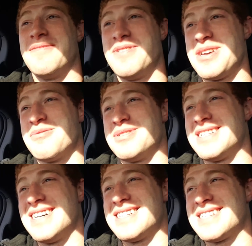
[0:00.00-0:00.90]
video was
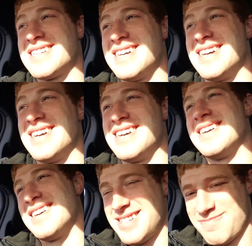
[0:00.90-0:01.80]
nuts.
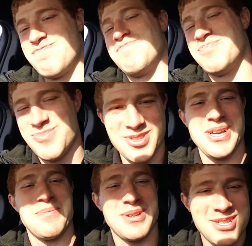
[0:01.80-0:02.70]
It's
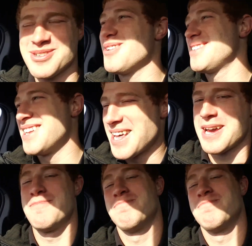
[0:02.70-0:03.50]
time to get started today.